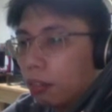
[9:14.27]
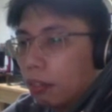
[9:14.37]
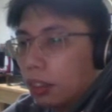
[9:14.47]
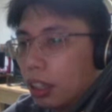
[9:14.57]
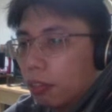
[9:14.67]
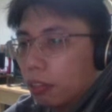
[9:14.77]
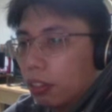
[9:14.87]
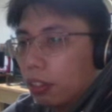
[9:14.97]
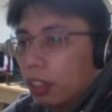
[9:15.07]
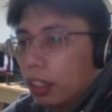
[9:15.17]
SAMP
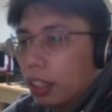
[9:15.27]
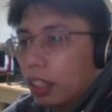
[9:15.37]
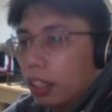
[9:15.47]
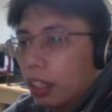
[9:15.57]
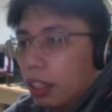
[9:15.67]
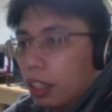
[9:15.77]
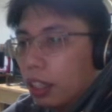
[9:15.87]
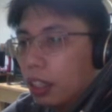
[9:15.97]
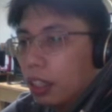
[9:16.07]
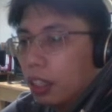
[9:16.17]
folder,
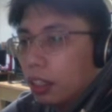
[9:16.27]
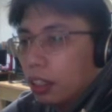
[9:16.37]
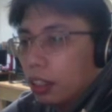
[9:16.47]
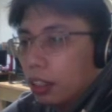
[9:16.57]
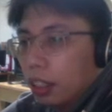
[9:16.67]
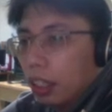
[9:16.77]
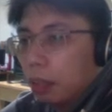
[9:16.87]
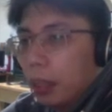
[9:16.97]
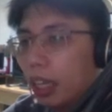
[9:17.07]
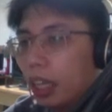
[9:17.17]

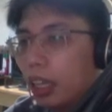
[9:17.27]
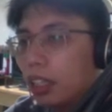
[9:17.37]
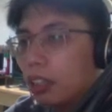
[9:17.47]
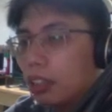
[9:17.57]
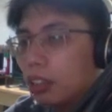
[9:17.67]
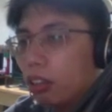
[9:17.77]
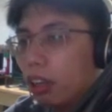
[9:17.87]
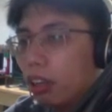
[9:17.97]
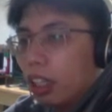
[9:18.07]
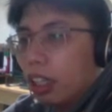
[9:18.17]
API. So I
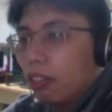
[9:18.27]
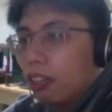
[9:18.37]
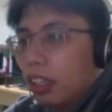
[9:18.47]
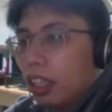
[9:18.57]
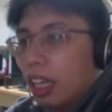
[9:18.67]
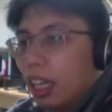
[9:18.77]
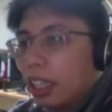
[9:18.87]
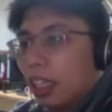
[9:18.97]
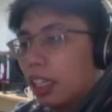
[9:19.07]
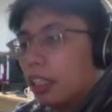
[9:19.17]
already have here
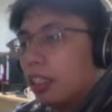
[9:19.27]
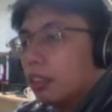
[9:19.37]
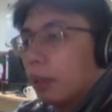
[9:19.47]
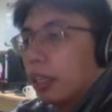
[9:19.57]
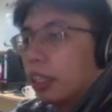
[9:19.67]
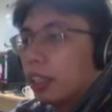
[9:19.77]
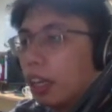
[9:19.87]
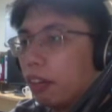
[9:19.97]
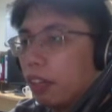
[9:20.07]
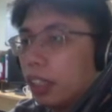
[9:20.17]
login, but I
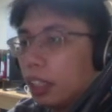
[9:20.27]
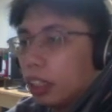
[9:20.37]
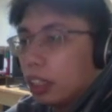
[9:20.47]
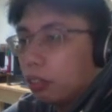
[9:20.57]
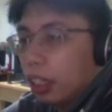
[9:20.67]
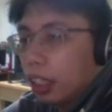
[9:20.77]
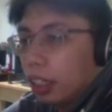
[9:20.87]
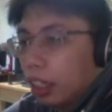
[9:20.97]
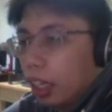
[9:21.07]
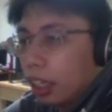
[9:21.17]
will delete this one and
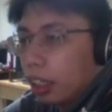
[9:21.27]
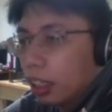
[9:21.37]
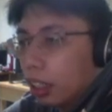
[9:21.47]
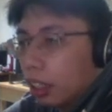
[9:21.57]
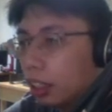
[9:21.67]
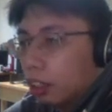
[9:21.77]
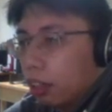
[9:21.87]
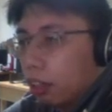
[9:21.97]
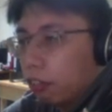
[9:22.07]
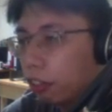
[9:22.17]
create this
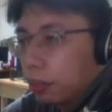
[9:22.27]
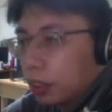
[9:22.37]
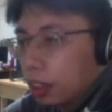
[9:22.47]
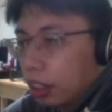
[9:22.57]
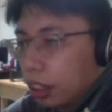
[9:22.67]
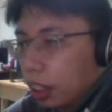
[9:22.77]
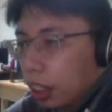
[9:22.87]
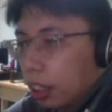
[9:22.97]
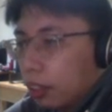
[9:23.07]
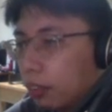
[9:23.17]
one from scratch
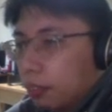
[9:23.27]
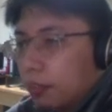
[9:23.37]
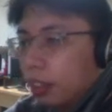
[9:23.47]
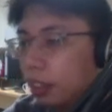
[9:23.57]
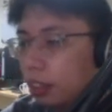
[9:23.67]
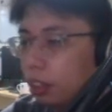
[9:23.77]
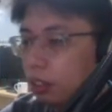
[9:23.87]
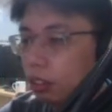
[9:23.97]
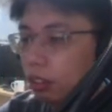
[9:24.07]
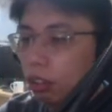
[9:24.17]
again.
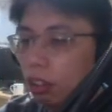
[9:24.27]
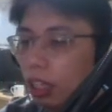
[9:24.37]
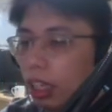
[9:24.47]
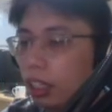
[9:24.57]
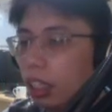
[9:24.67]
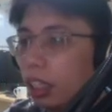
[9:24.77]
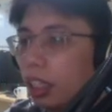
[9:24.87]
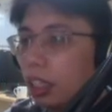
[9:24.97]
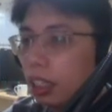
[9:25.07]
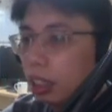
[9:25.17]
So
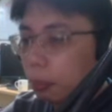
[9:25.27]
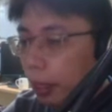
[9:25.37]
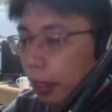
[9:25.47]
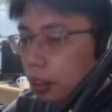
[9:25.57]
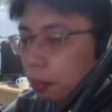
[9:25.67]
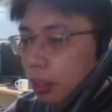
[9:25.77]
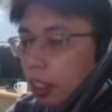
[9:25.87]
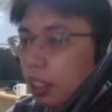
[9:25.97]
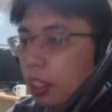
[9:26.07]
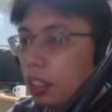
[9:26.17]
login.php.
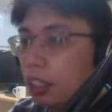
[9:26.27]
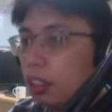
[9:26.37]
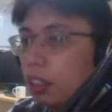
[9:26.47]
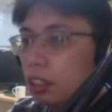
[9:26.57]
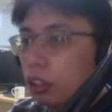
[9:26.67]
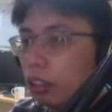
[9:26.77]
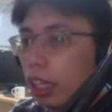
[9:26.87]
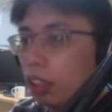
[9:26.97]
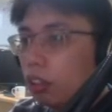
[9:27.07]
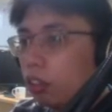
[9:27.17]
So take
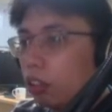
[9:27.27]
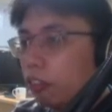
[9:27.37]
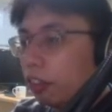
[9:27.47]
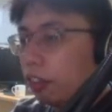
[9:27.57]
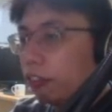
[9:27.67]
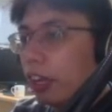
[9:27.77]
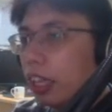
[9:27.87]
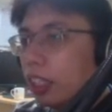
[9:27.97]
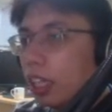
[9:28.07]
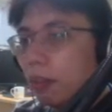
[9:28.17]
note of your file
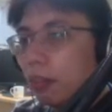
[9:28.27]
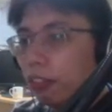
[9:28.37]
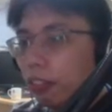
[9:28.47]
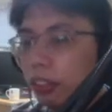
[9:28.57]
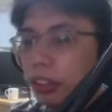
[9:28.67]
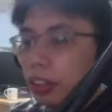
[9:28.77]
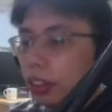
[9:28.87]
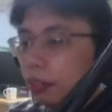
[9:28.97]
name, of course.